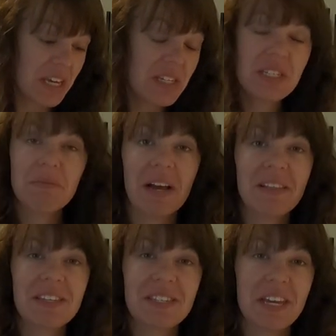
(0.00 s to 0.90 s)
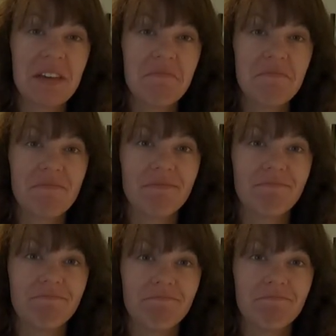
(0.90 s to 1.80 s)
tastes about the same.
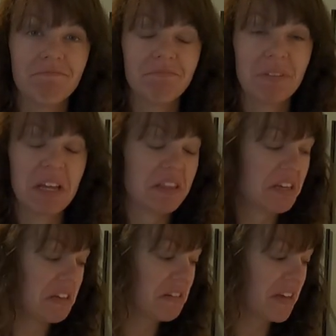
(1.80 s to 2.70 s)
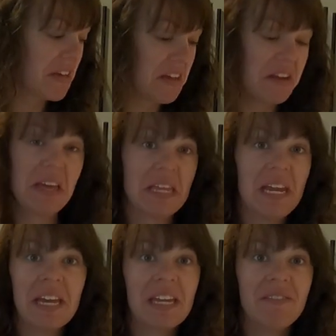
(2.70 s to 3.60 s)
Nothing
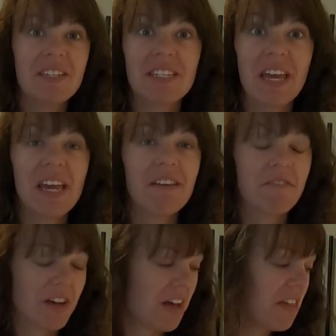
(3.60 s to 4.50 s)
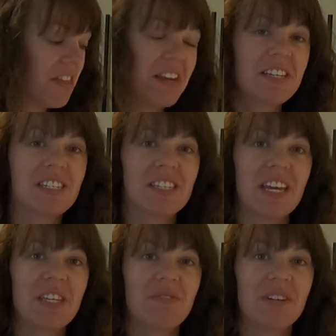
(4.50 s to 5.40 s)
negative to say, other than it just
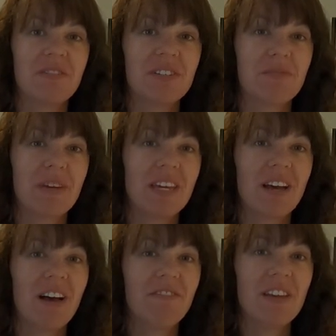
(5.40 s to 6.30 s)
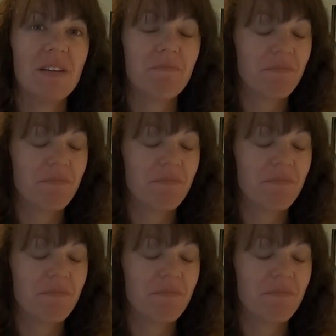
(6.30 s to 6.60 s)
takes forever to make coffee,